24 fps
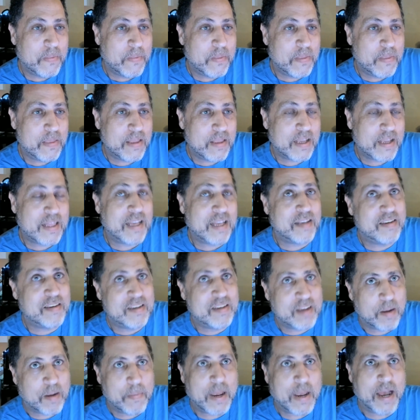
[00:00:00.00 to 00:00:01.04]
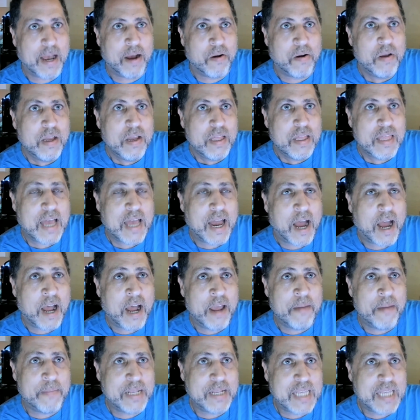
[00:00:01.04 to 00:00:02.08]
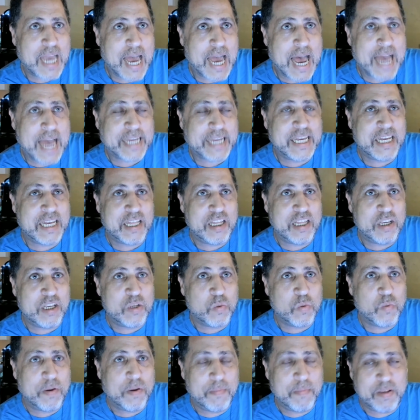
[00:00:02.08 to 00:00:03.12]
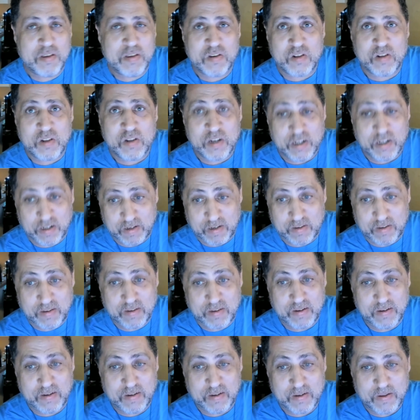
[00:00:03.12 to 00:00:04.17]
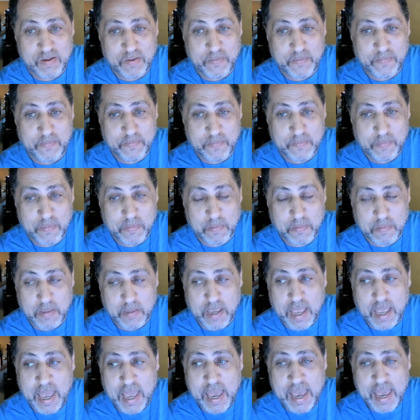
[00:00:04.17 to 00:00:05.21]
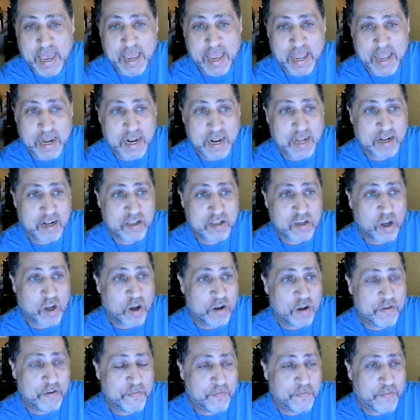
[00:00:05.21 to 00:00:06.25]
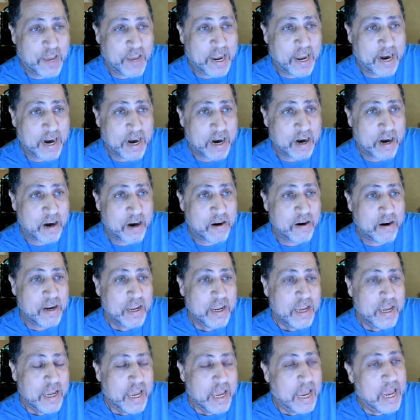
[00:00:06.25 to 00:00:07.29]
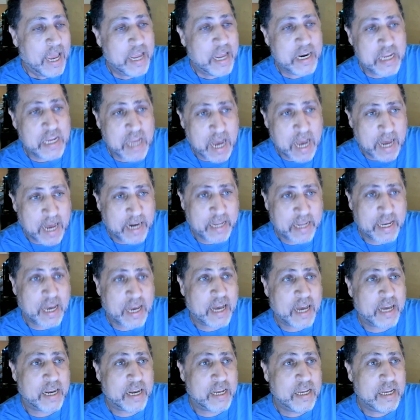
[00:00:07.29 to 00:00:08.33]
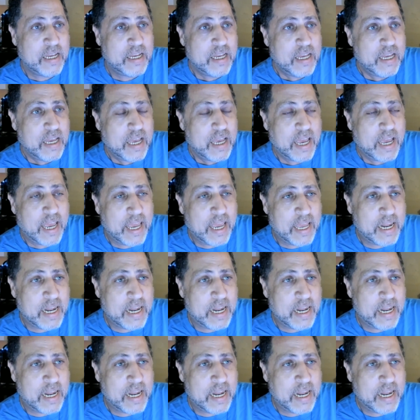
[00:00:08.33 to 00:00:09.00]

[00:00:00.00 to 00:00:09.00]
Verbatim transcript: not that somehow, that I am attacking these women's looks and that it's unfair and yada yada. And